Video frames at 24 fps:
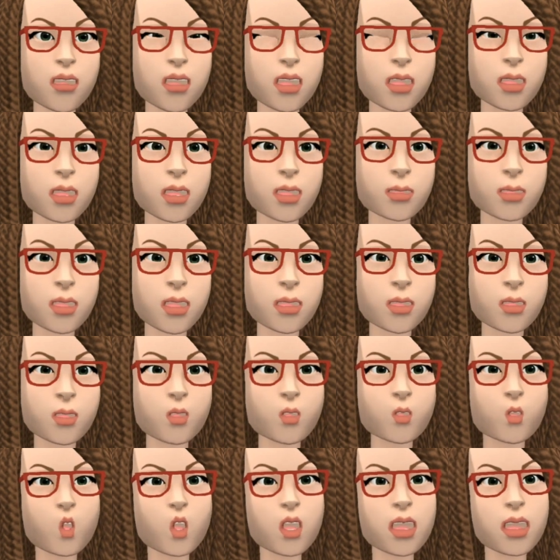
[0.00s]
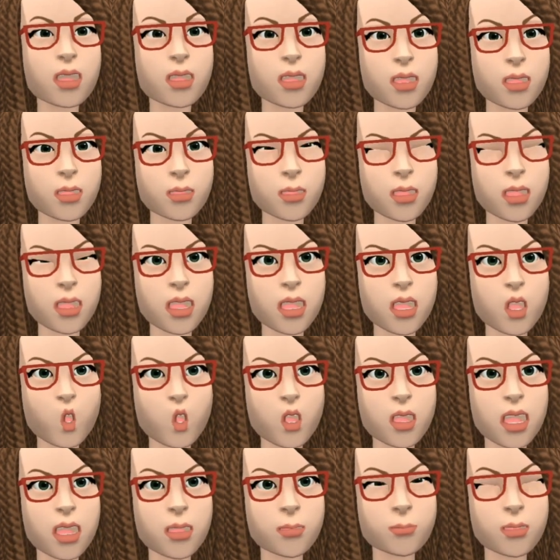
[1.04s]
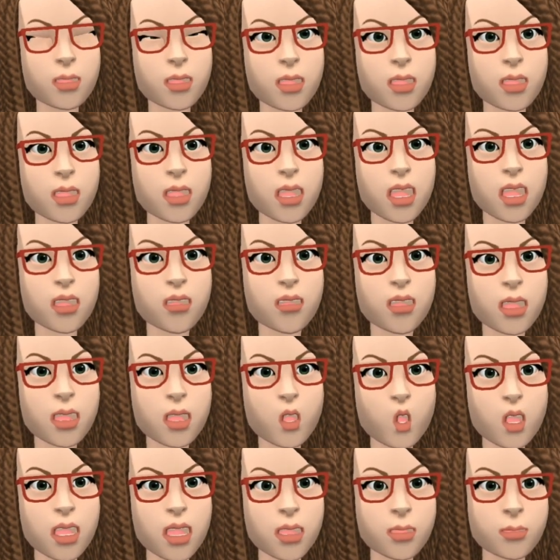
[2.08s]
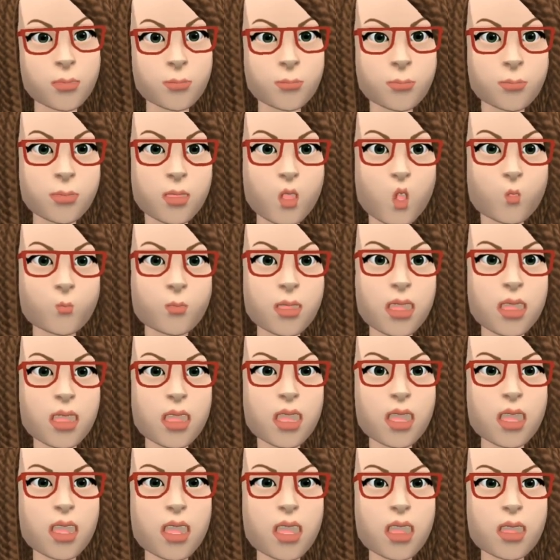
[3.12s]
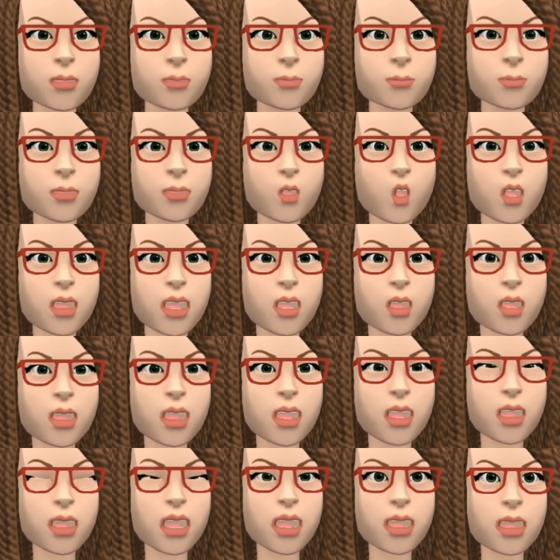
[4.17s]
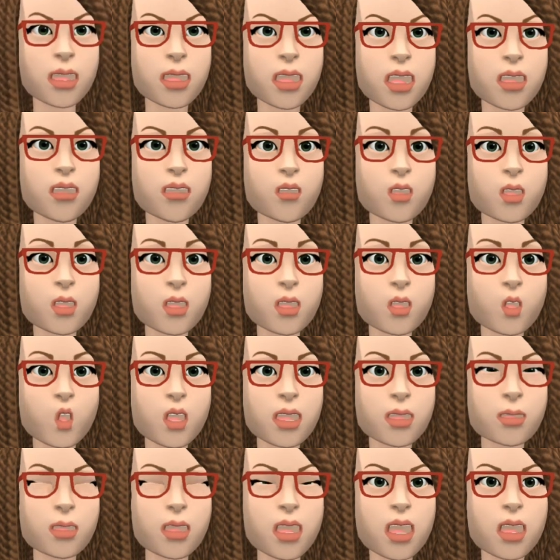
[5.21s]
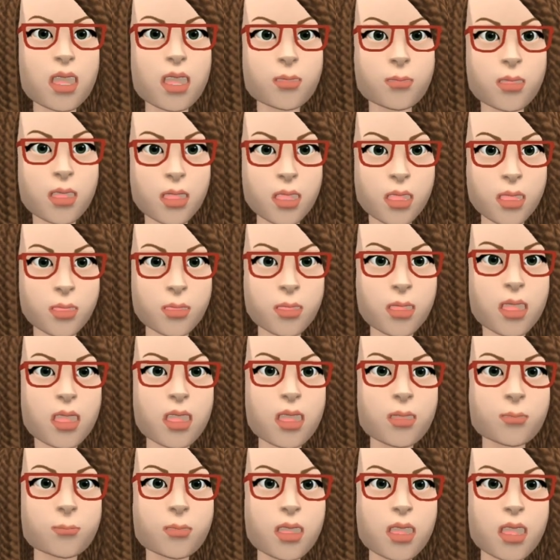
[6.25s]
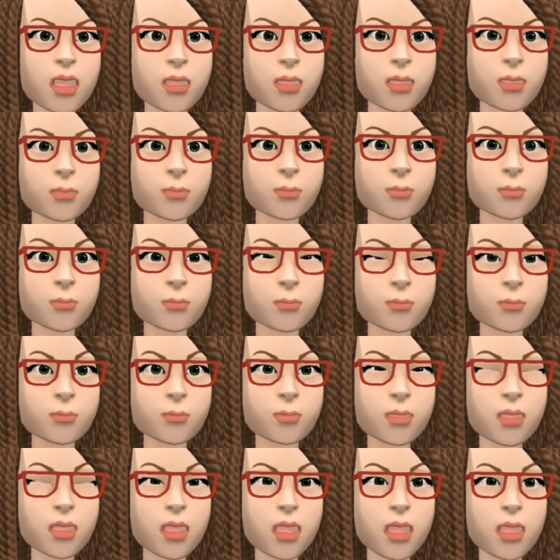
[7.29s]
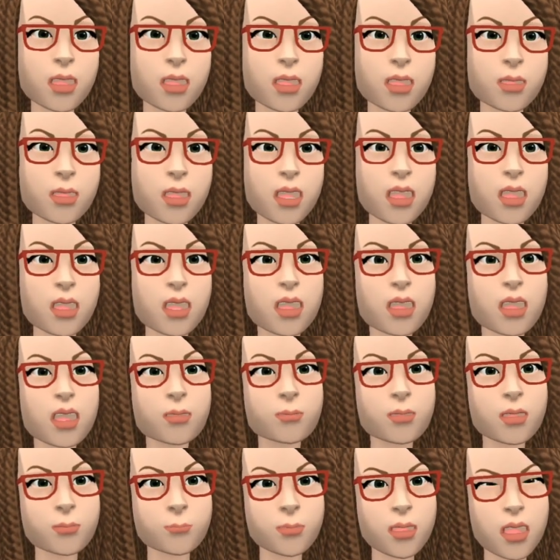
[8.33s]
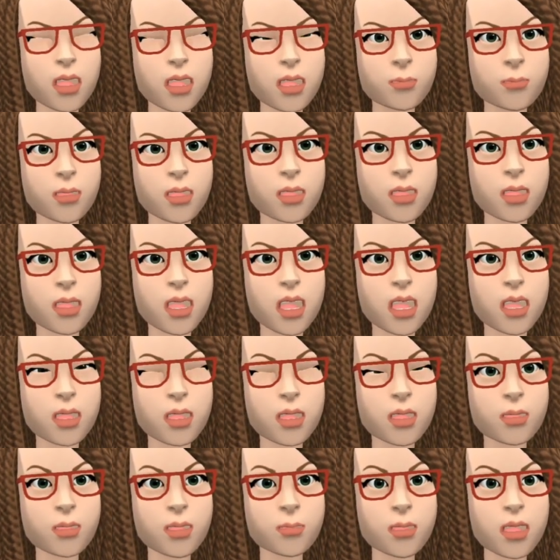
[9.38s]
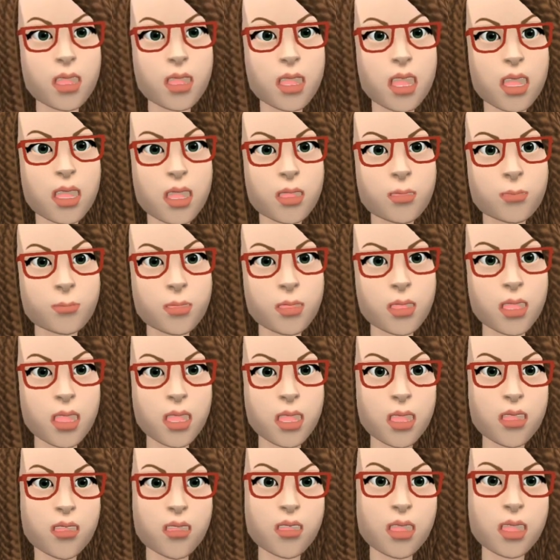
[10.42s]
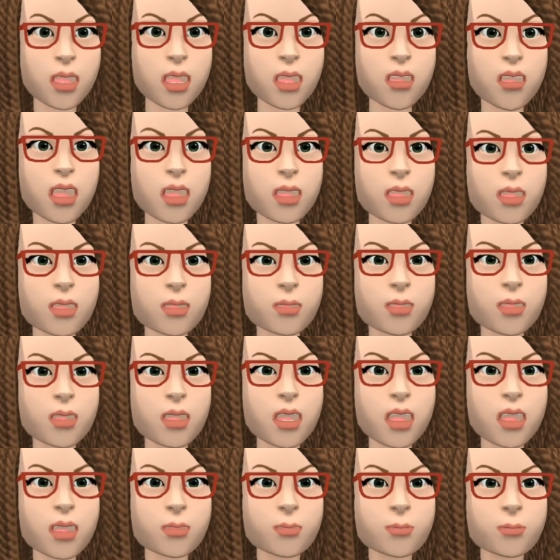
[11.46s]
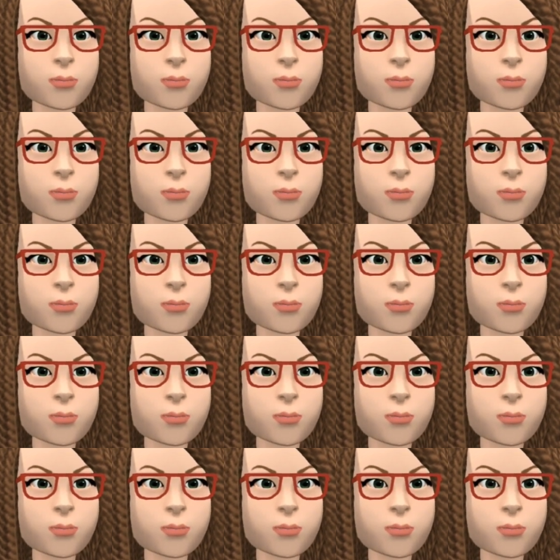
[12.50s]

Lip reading: of taxes owed to a taxing authority by an individual, corporation, or other entity is referred to as income tax expense, and is calculated by multiplying taxable income by the effective tax rate.